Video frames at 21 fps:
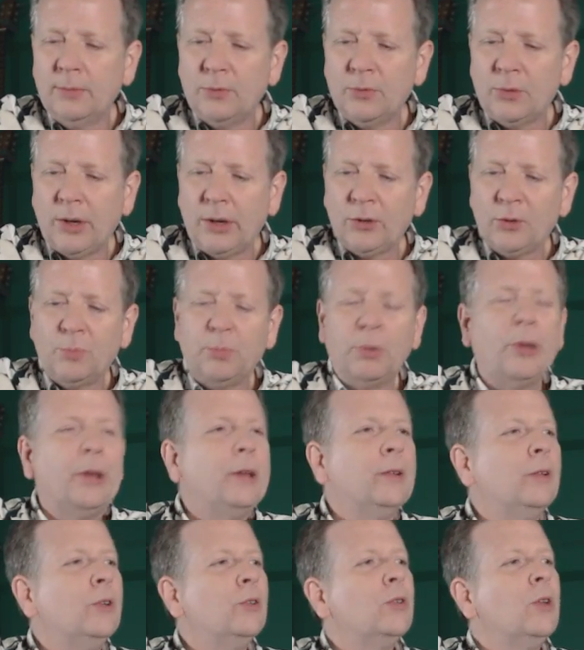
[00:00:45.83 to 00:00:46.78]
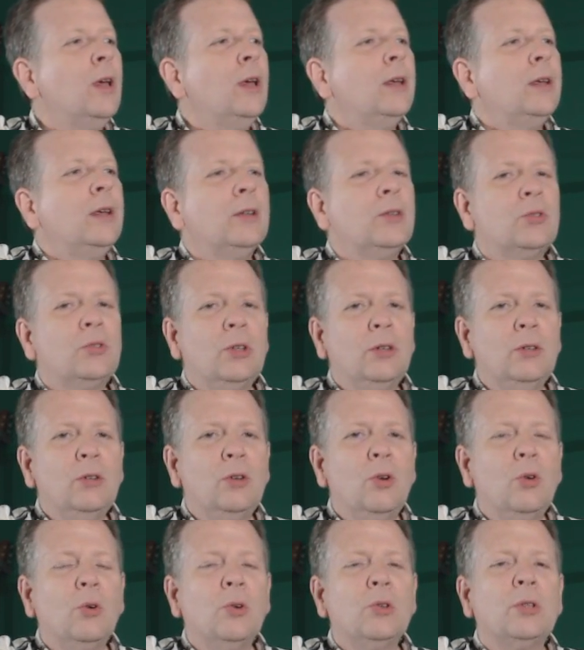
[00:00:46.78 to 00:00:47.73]
try to explain these.
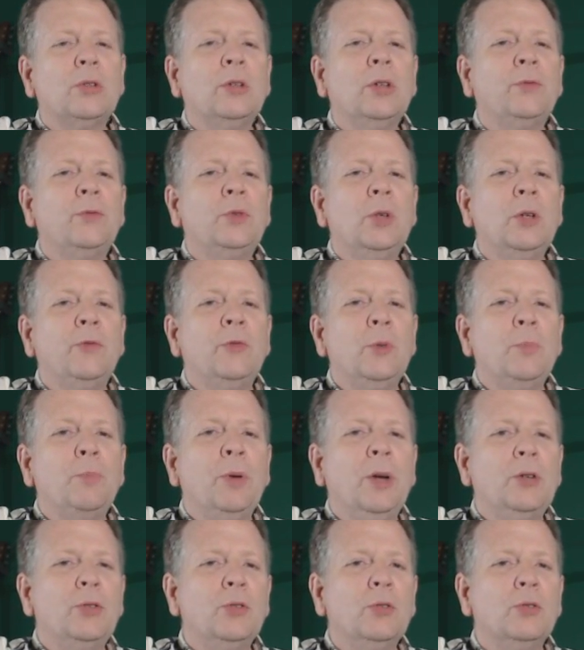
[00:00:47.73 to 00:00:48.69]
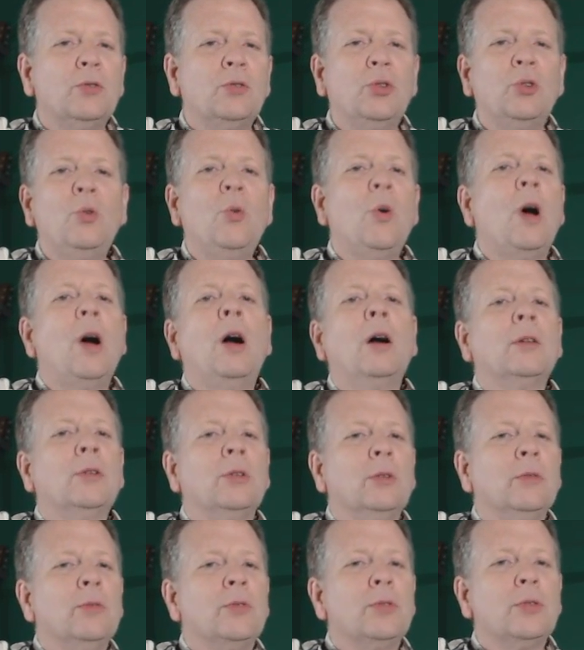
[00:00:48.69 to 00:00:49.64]
Extended chords, if you picture 2
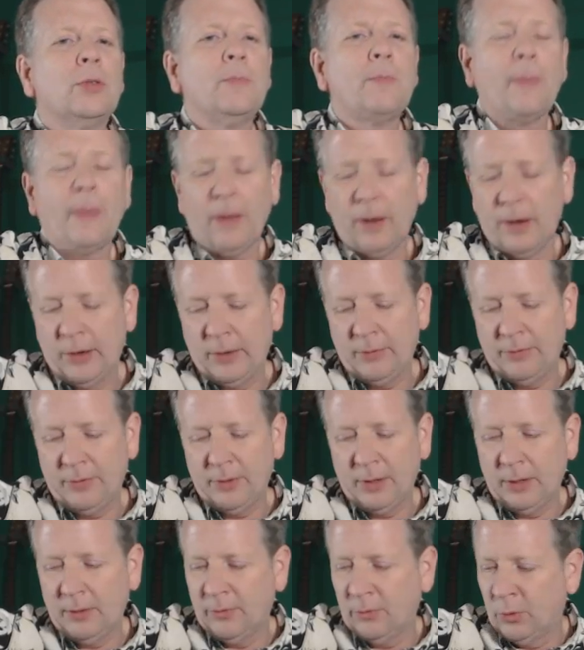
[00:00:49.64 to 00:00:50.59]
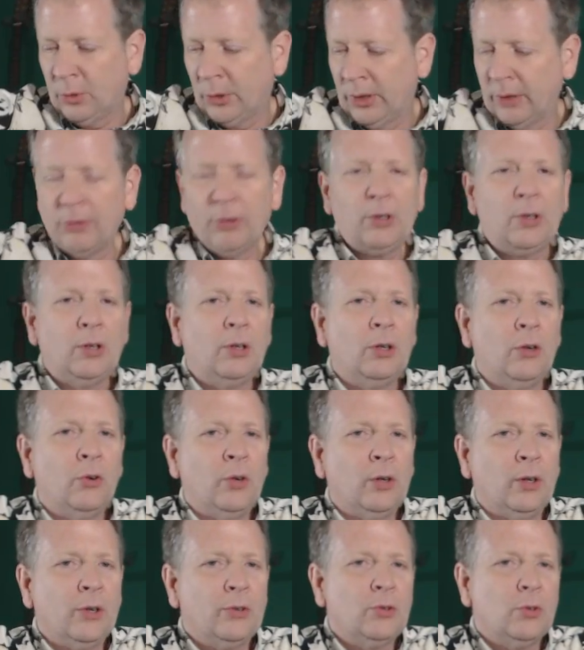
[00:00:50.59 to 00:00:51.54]
octaves of whatever key
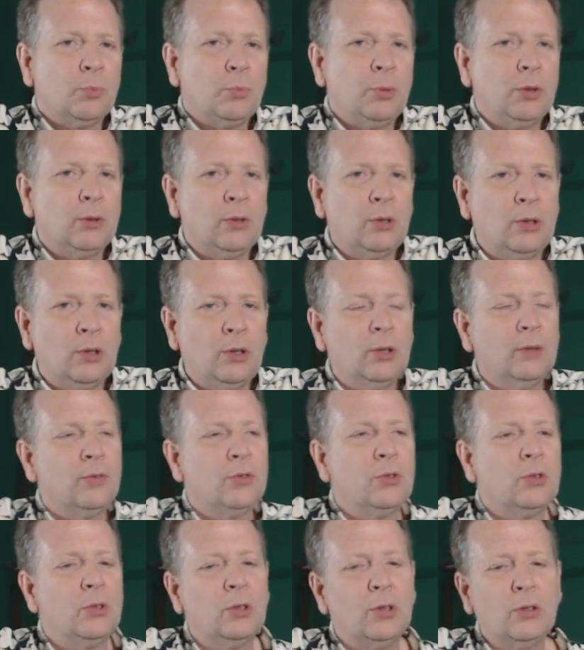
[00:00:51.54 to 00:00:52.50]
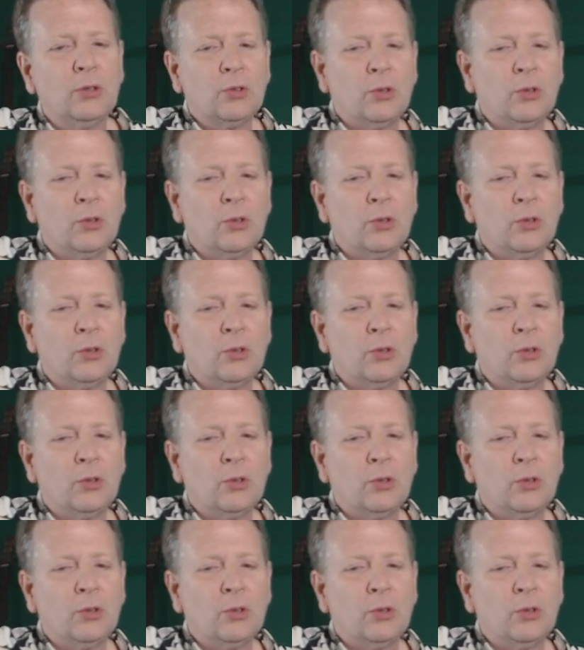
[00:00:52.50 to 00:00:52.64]
you're in, let's just pick the key of C.